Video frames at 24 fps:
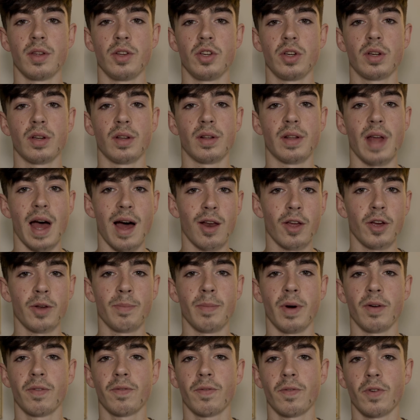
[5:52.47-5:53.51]
then you can
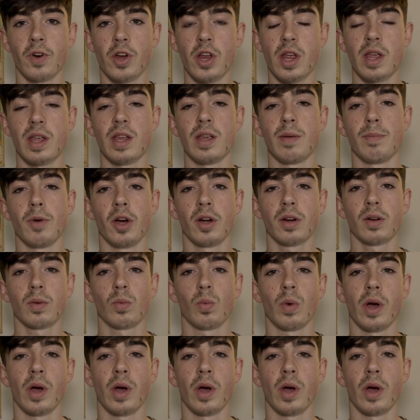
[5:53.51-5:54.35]
download my free ebook